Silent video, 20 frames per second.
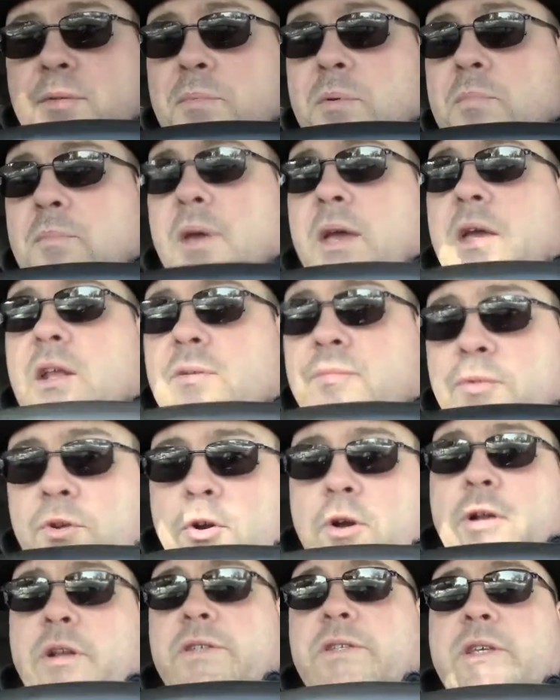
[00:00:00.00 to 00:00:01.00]
to be made if
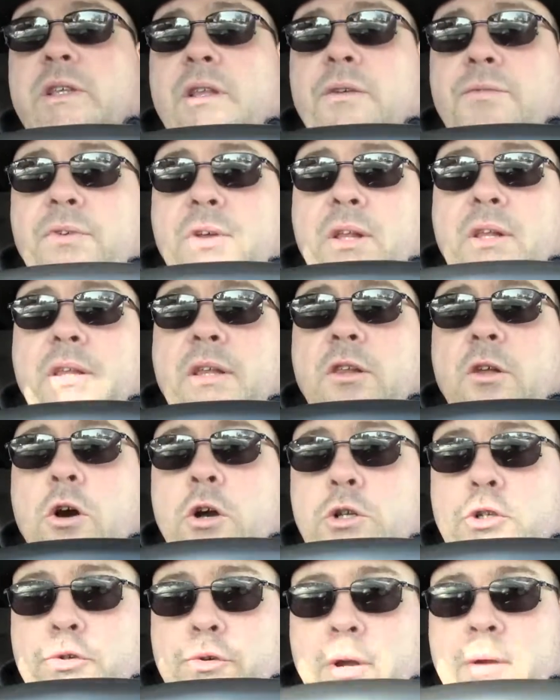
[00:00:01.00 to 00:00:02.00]
you're on a significantly
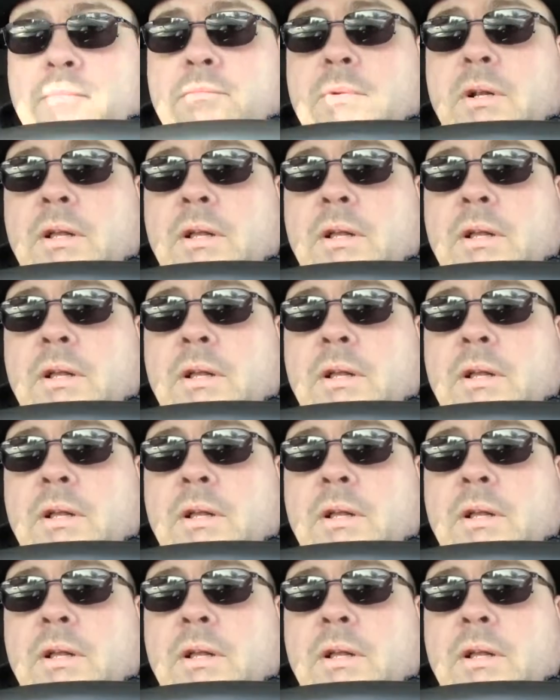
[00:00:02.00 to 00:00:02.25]
long trip.